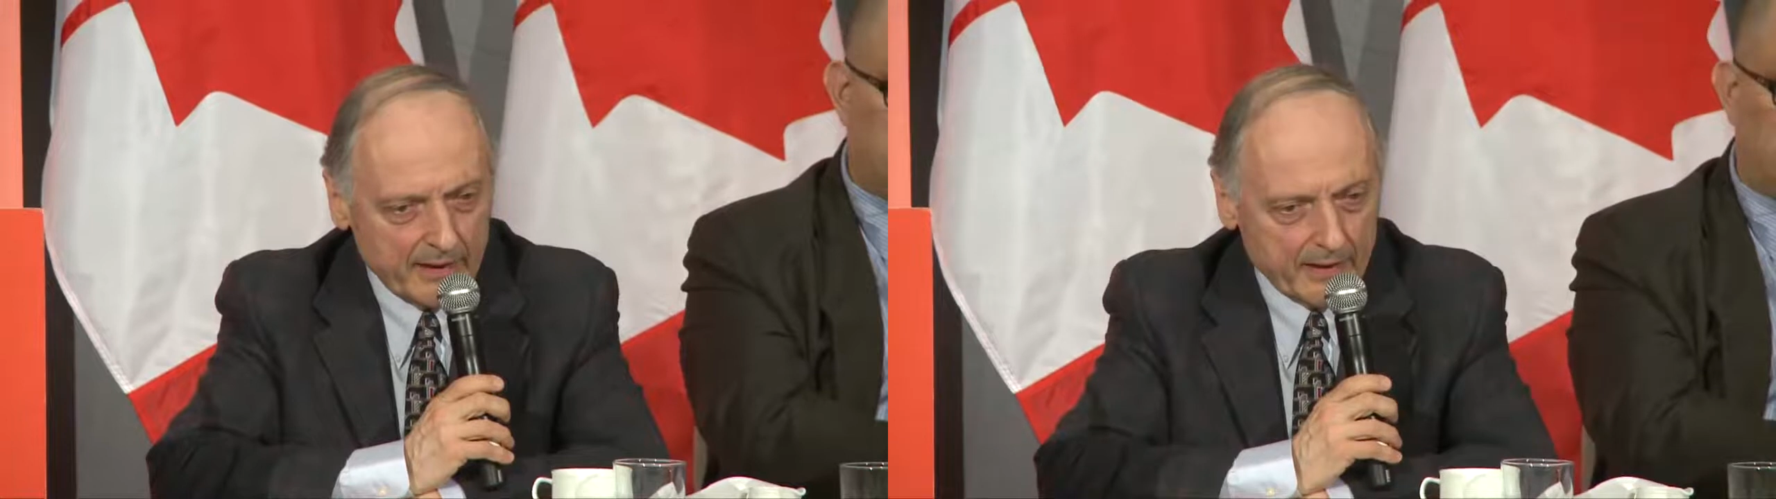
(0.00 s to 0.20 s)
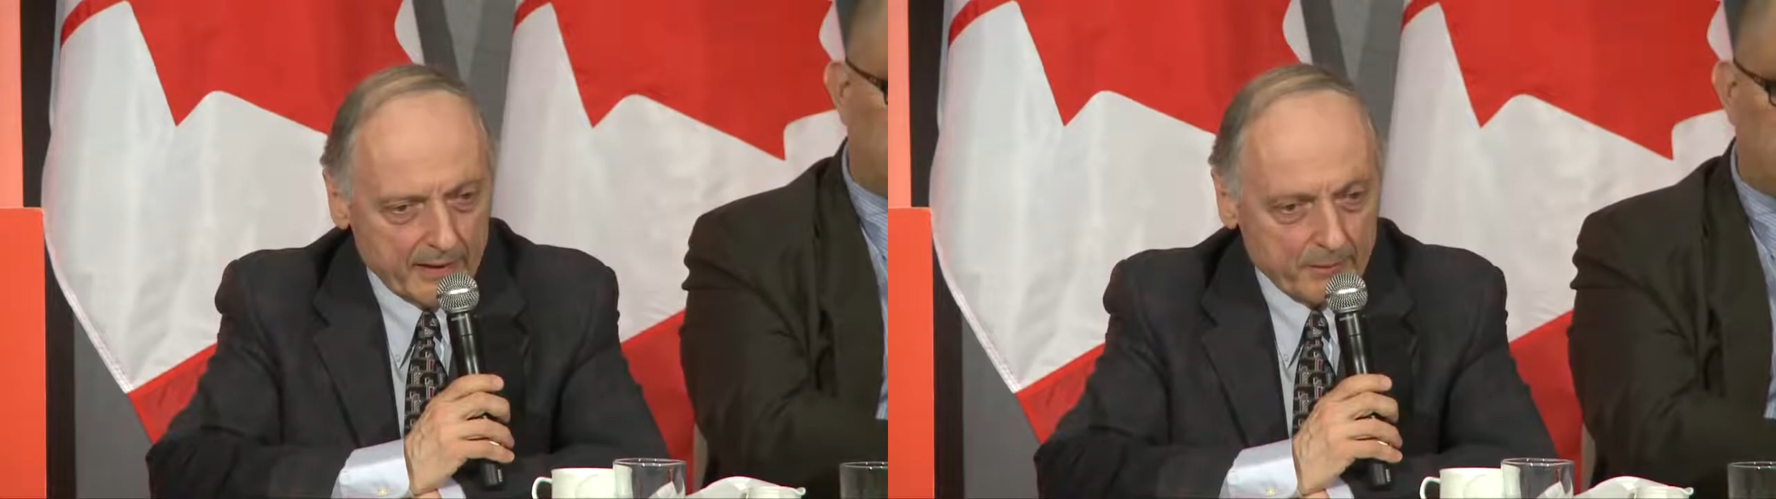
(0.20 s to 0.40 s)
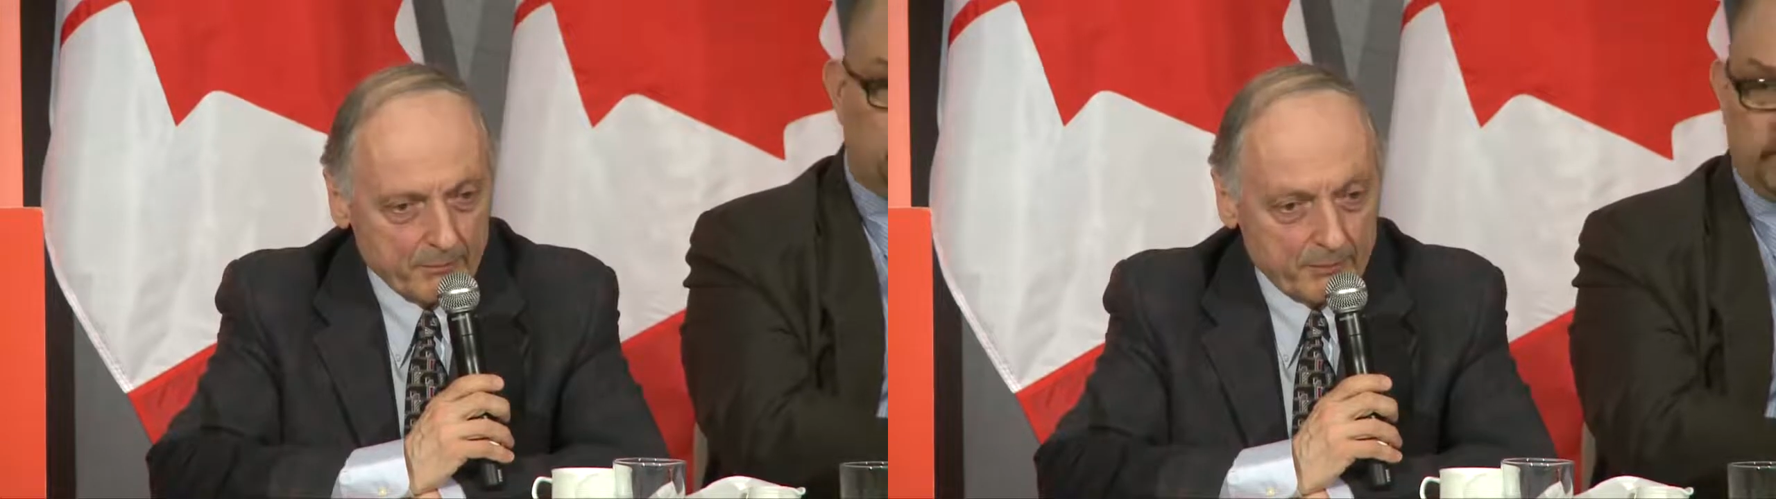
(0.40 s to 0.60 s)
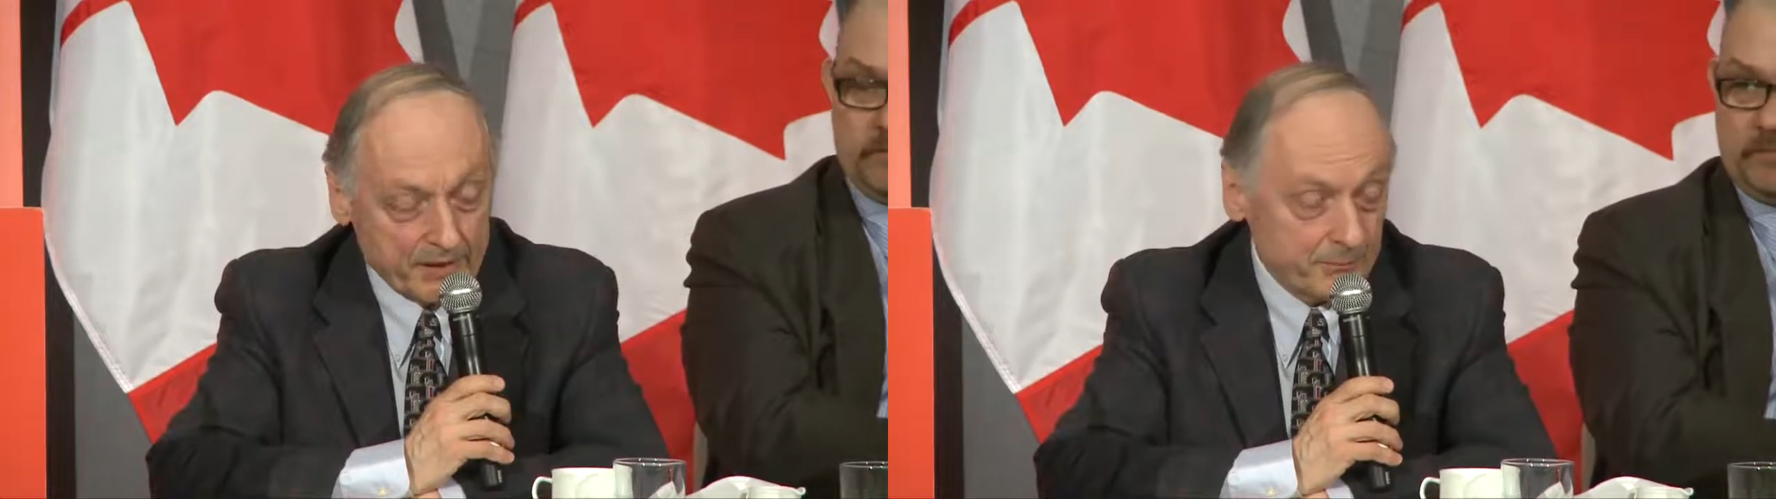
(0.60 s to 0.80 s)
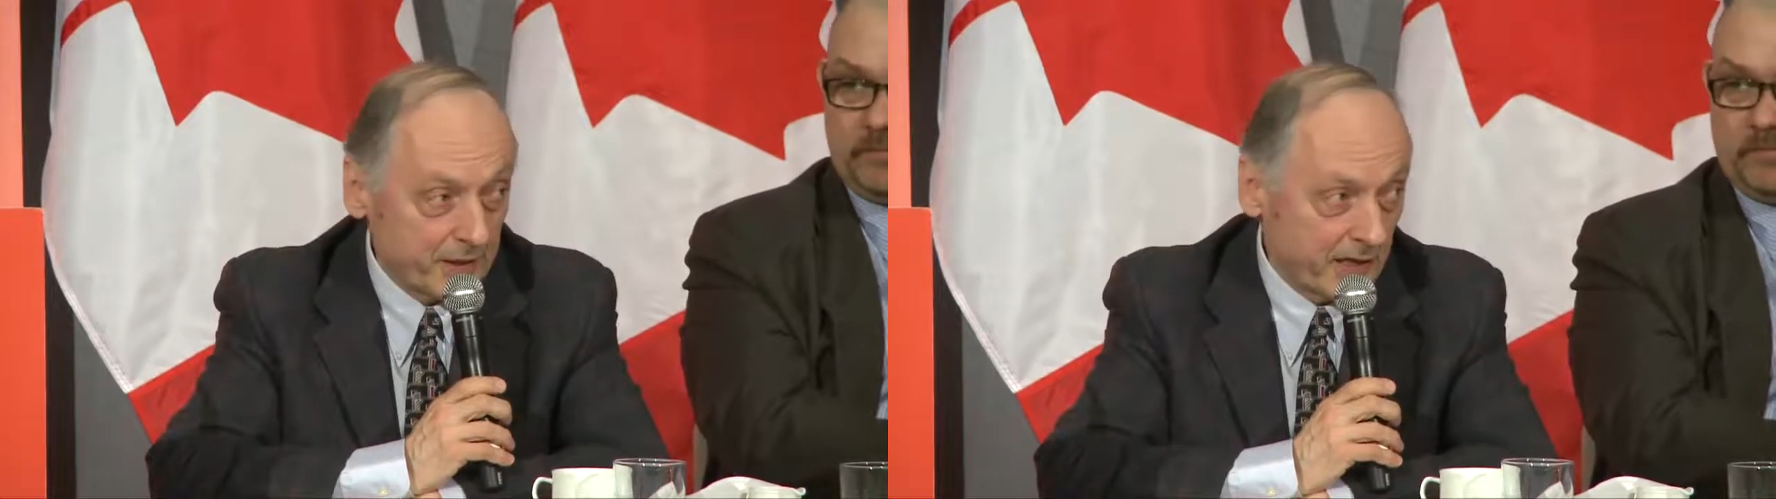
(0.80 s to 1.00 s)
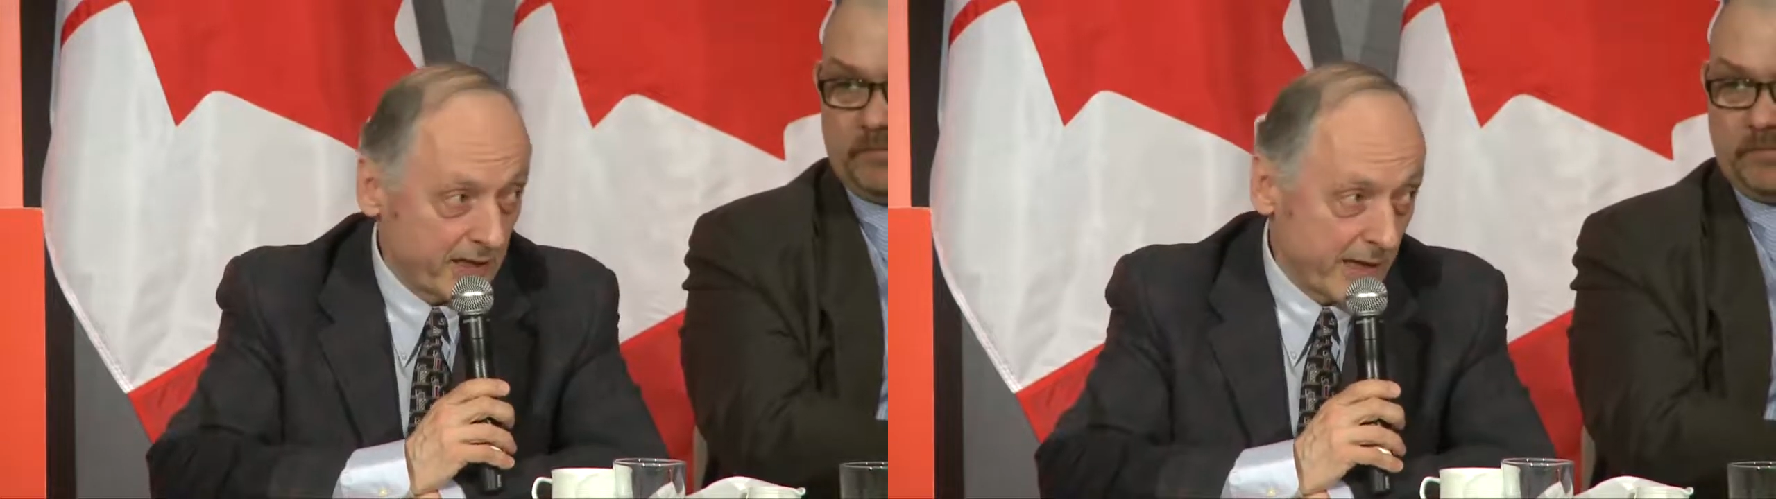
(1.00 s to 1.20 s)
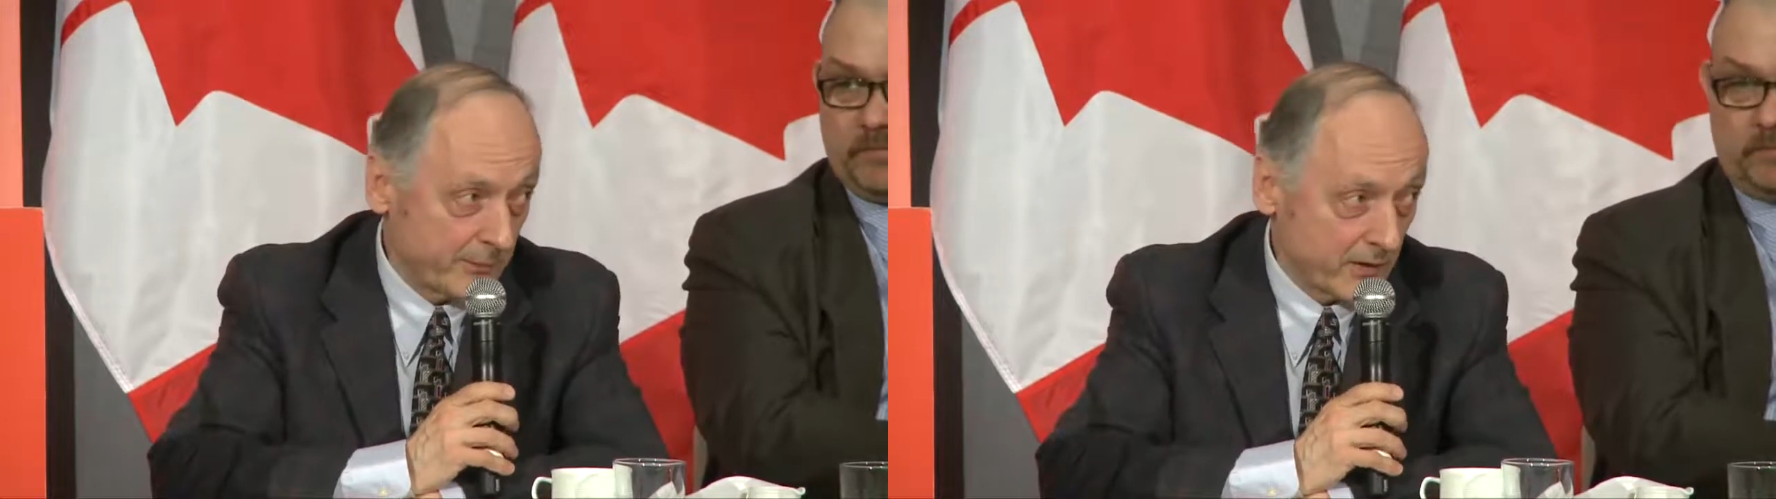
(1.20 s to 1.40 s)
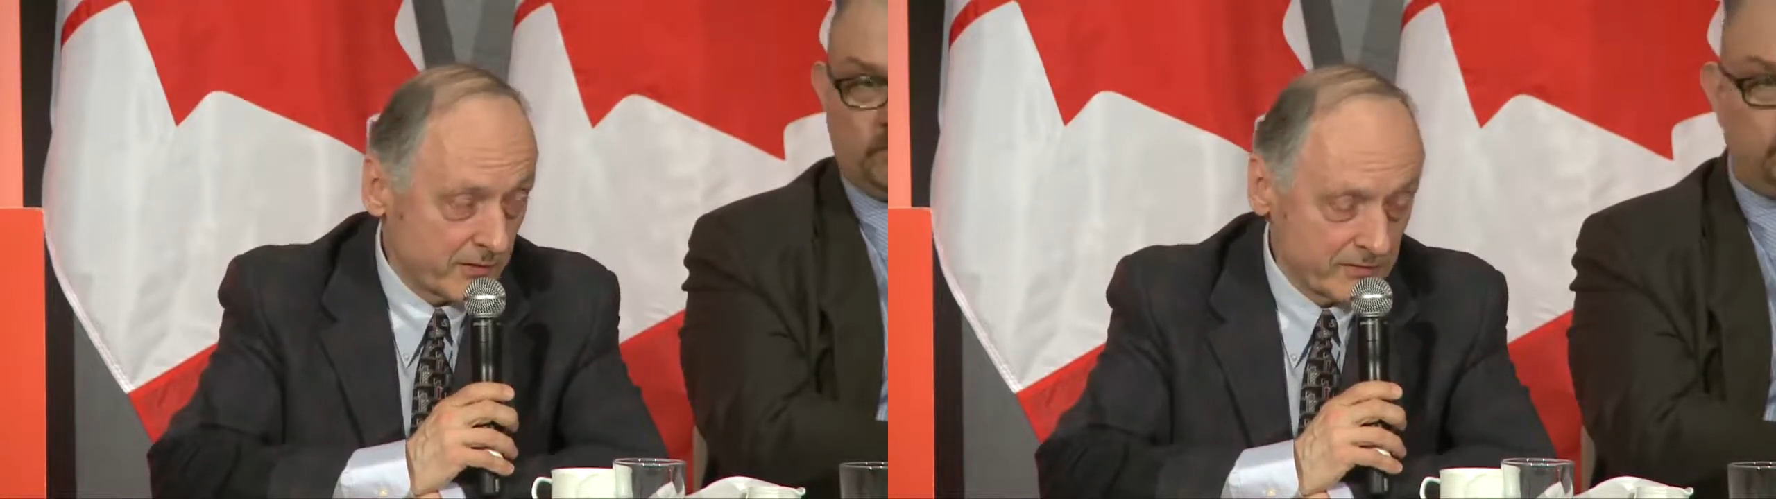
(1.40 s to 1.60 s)
not
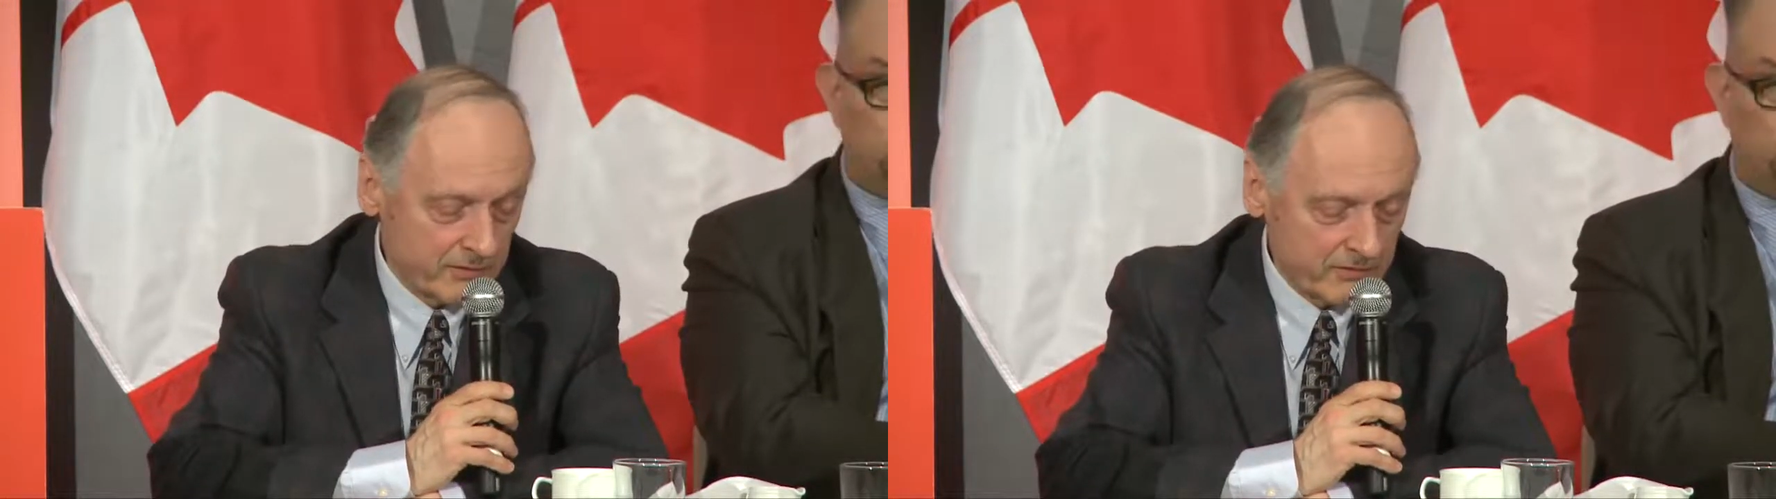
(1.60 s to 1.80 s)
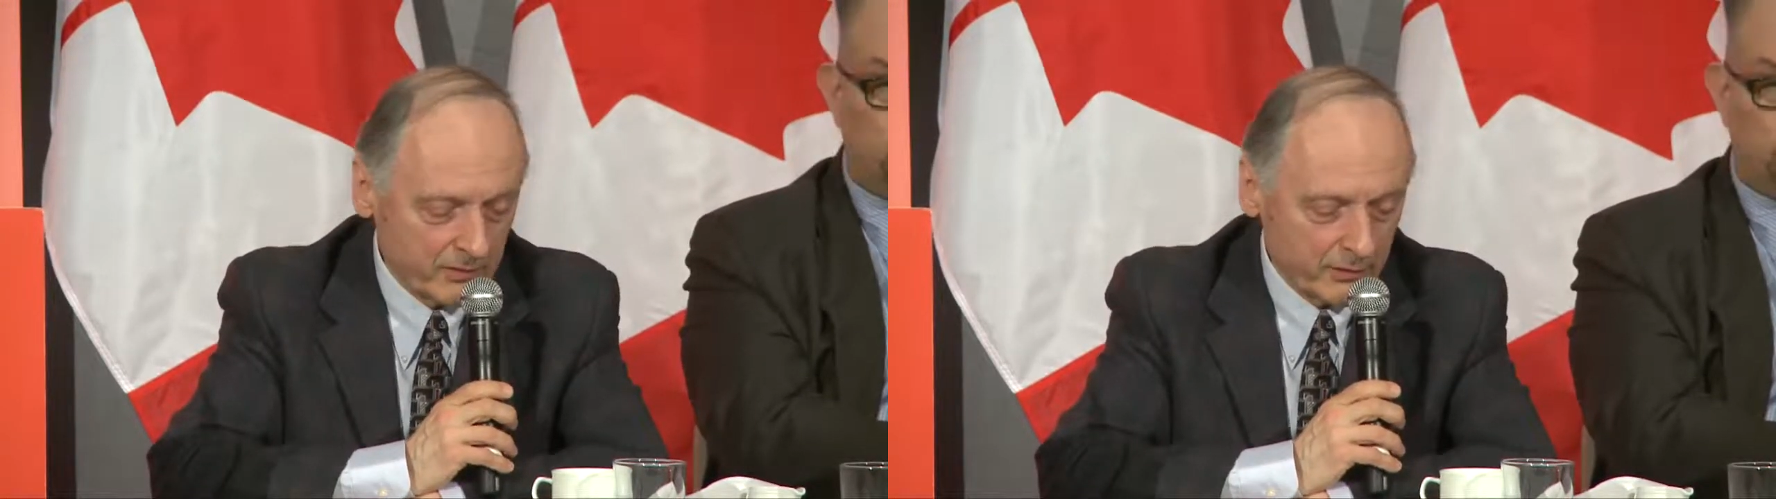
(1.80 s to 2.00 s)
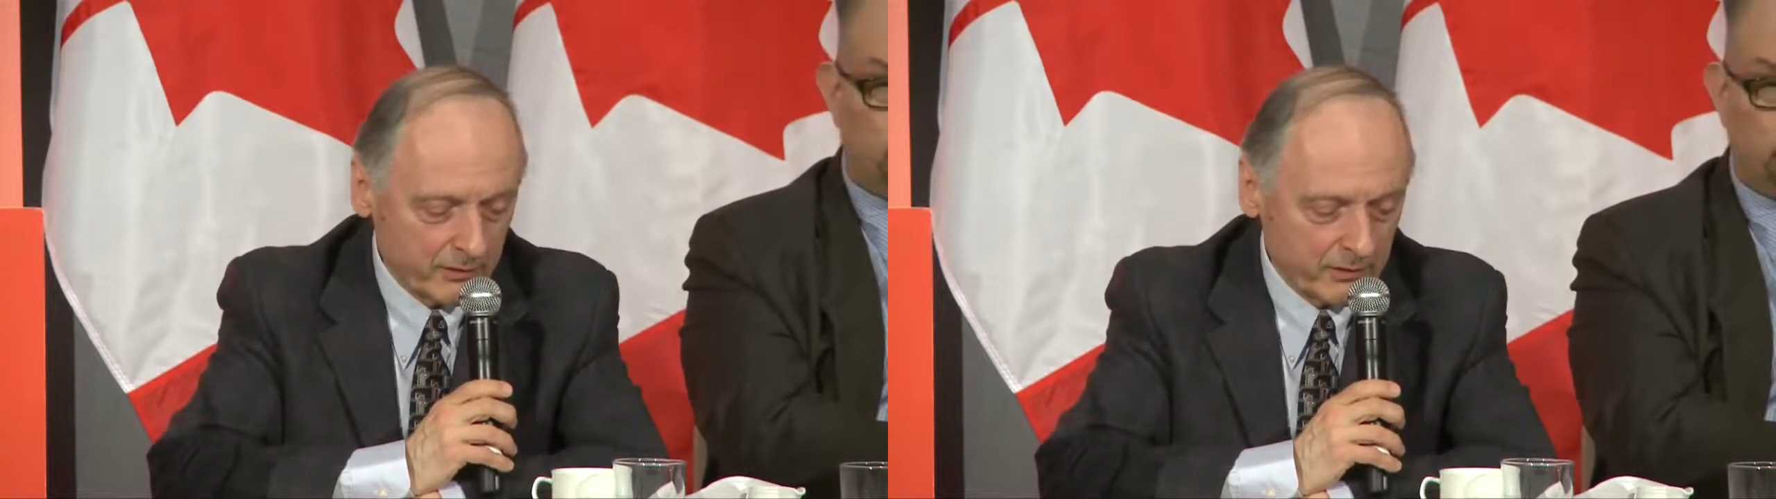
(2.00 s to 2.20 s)
optics. So